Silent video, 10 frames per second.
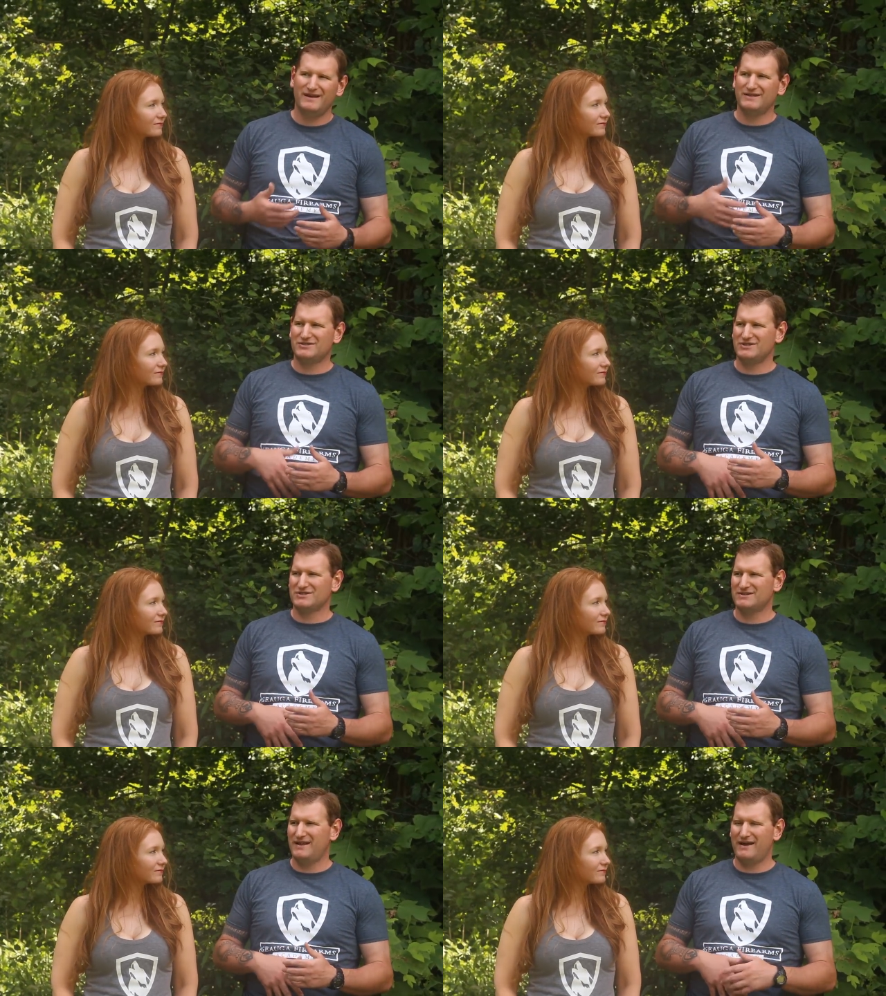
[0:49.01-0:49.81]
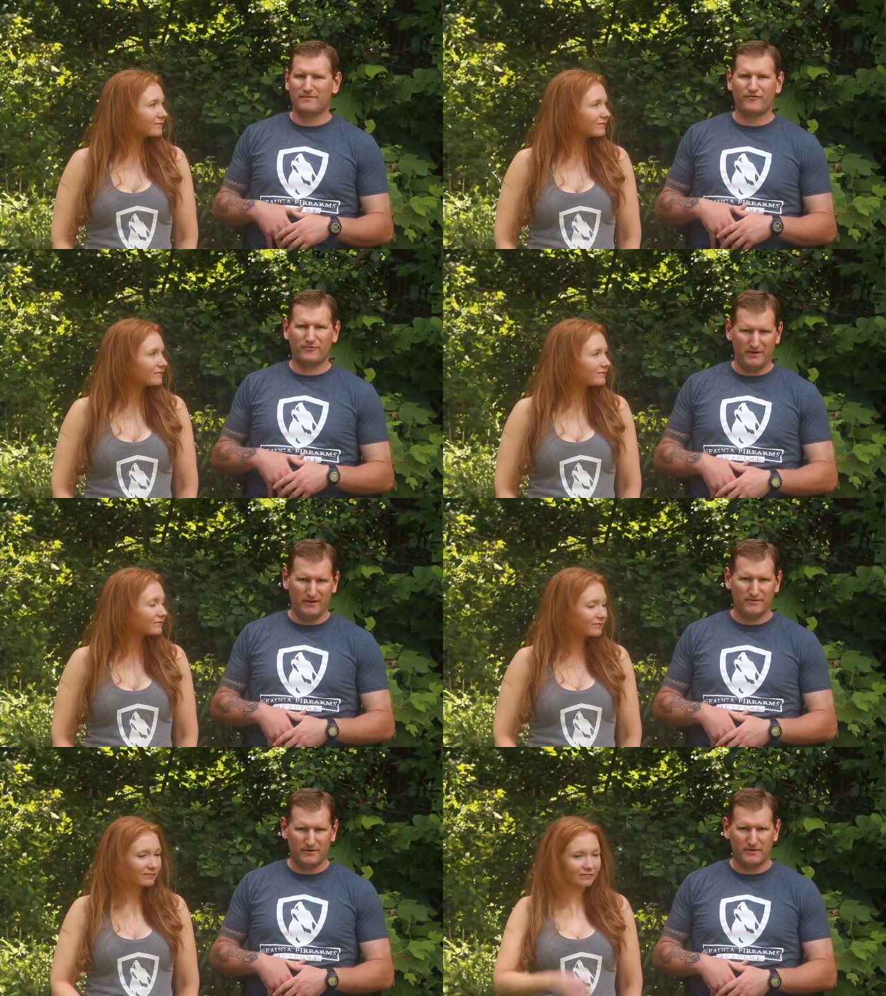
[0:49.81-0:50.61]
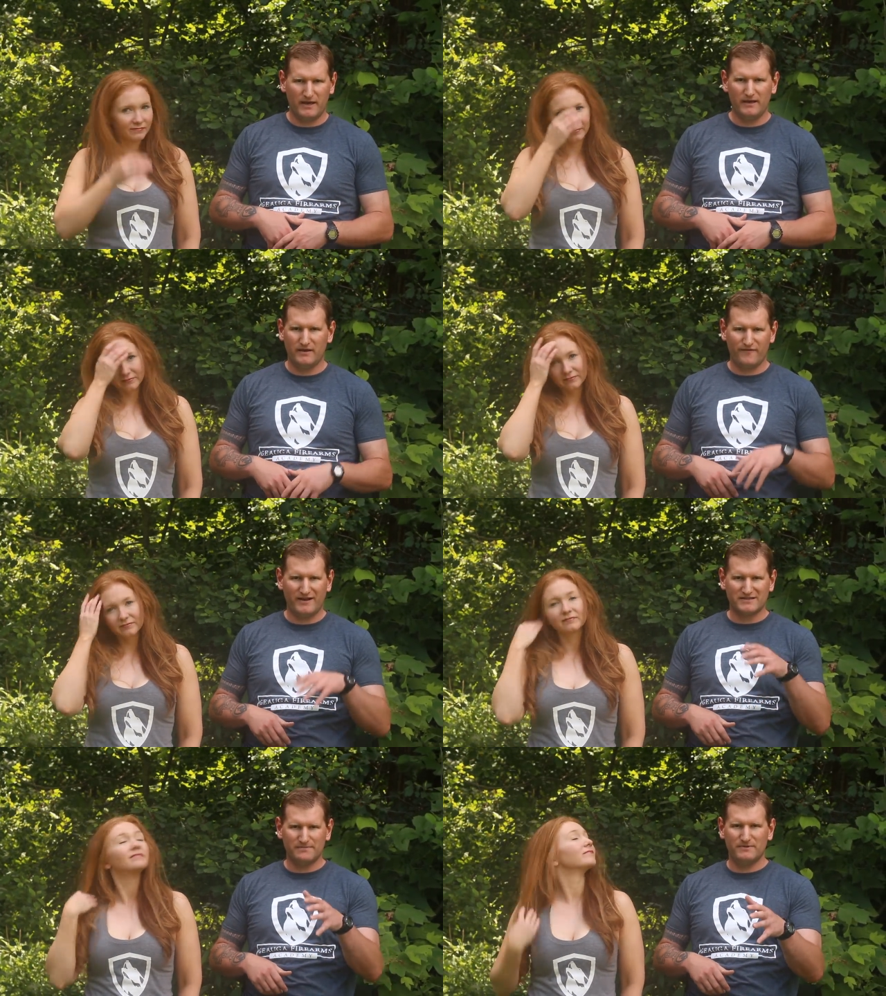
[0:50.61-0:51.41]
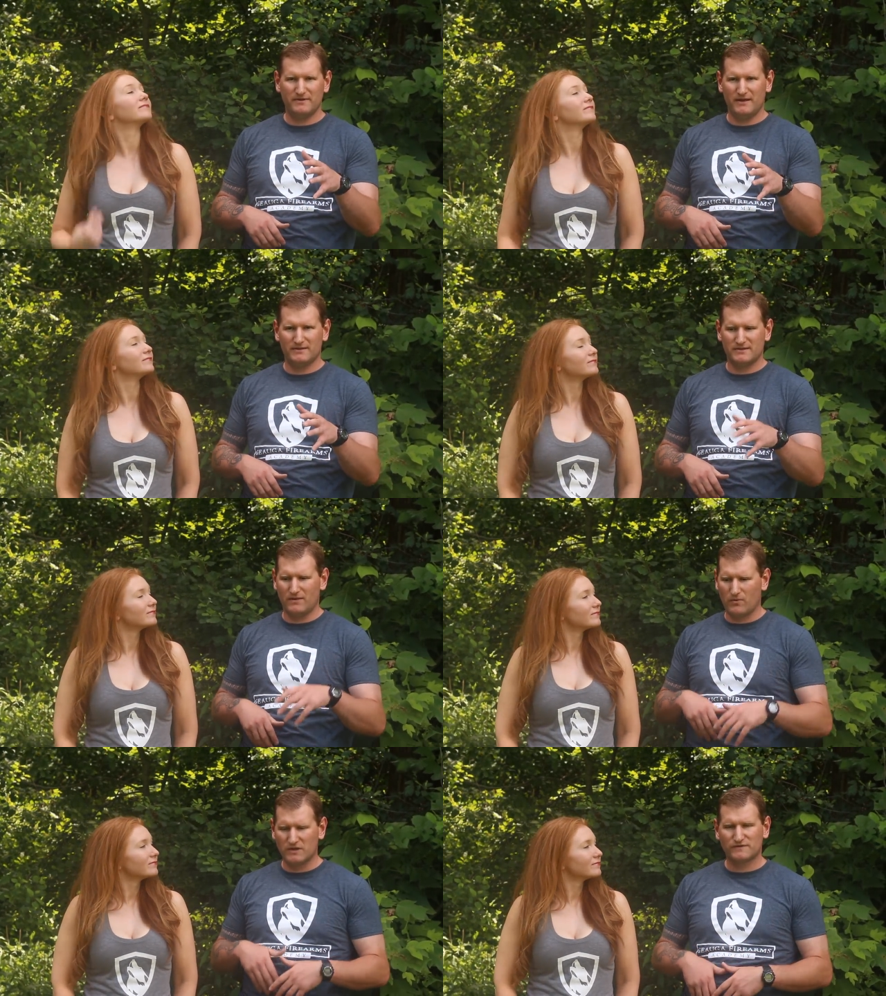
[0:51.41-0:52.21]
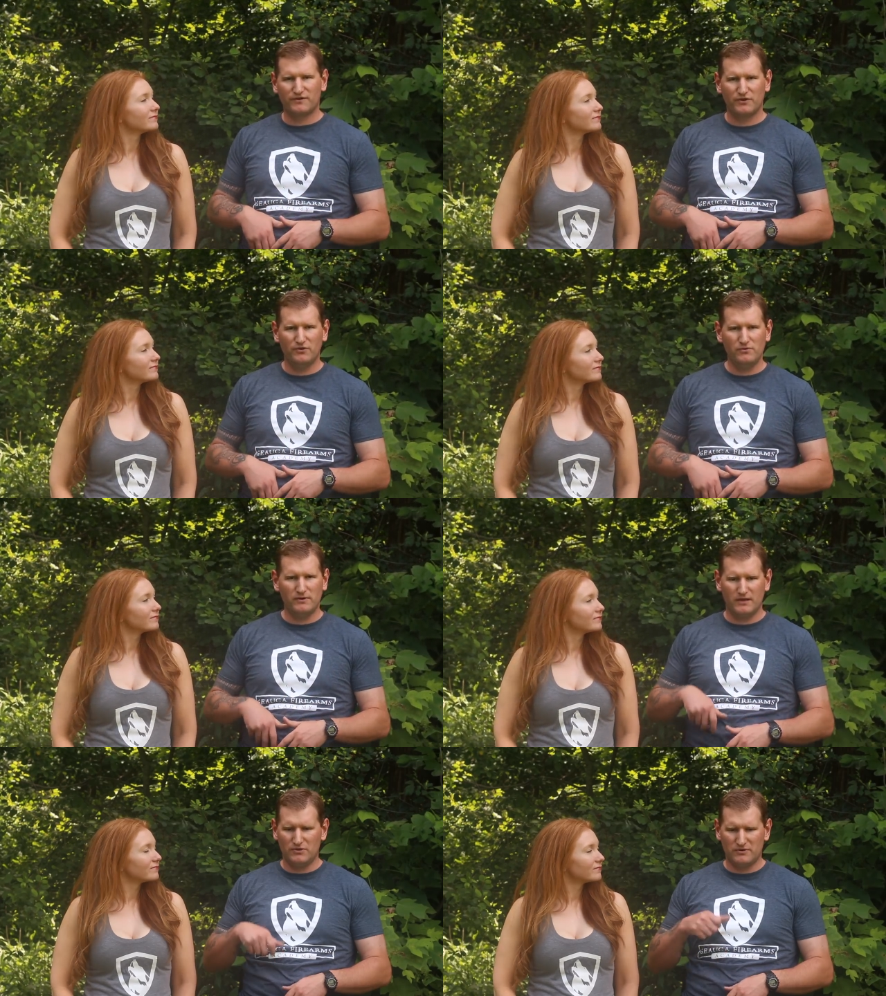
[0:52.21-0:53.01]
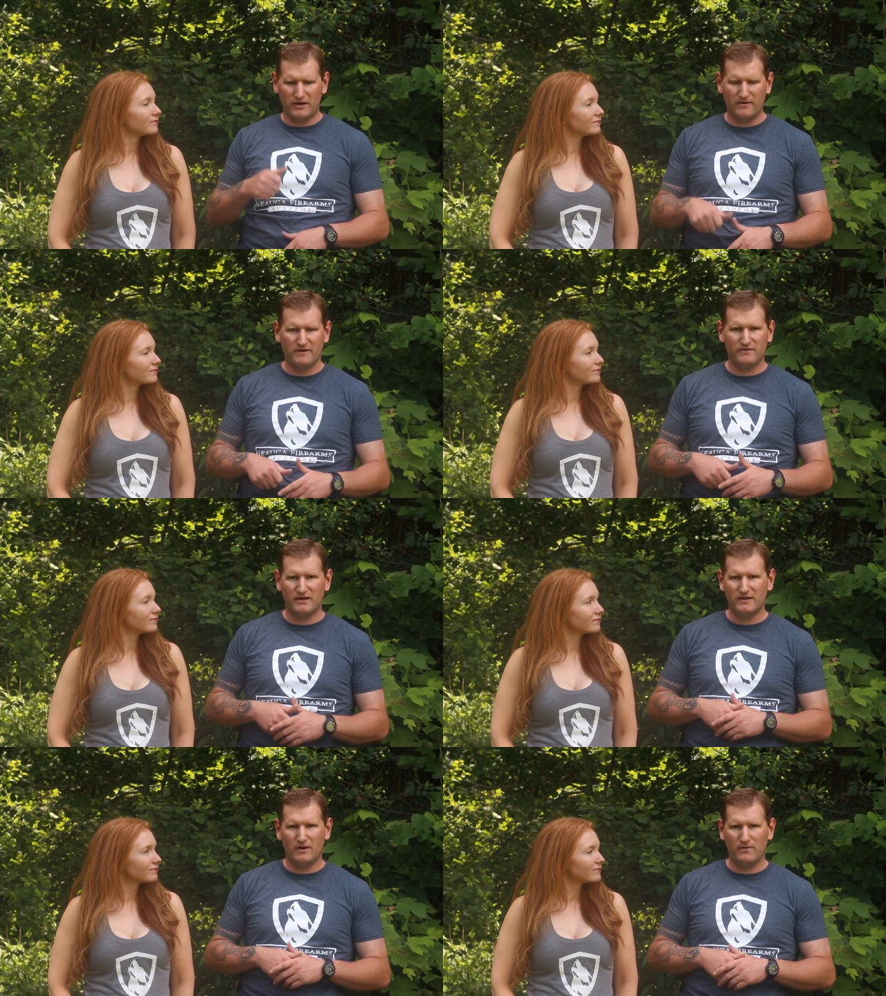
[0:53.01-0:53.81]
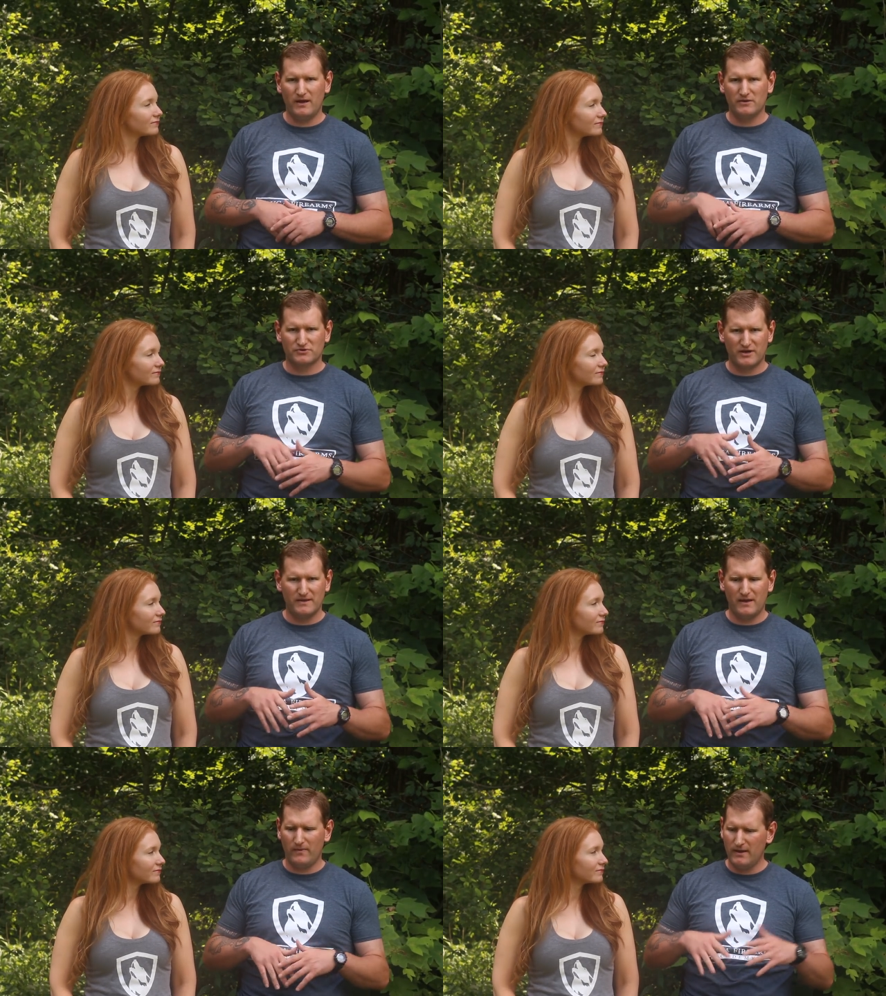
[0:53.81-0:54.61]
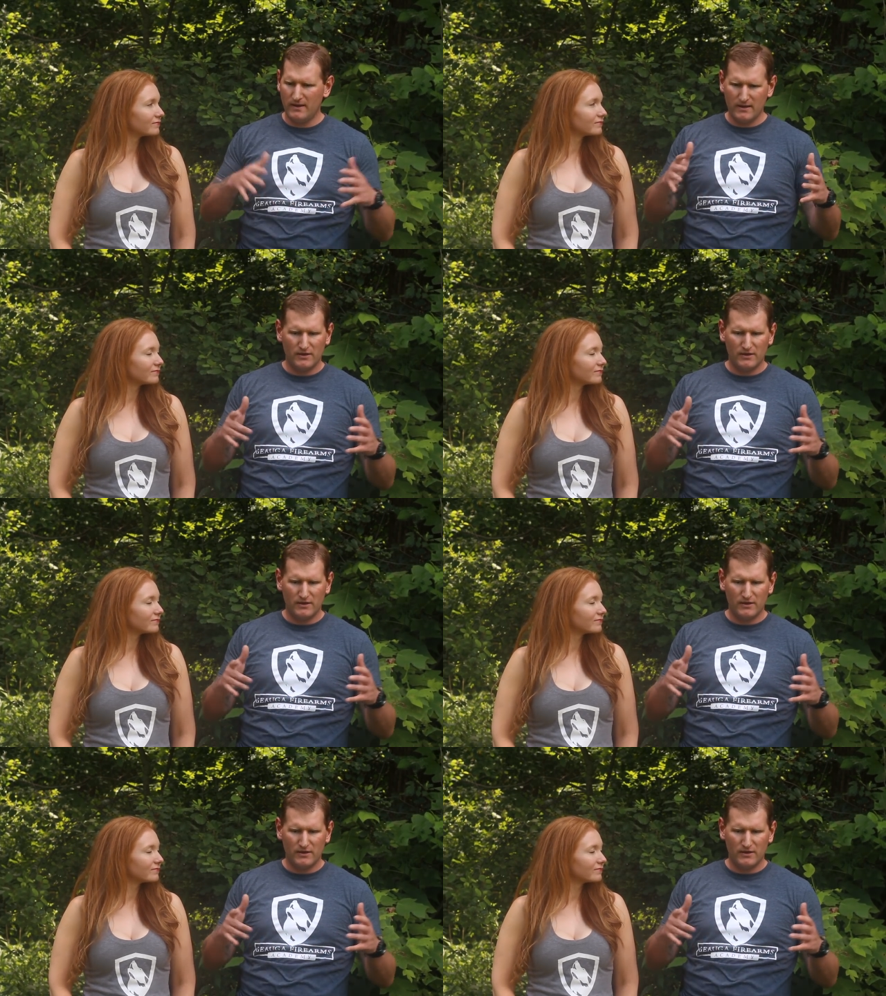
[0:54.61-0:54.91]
Speaker 1: It's just not for me. Okay, if that's something that uh, works for you and you carry every day that way and you train that way,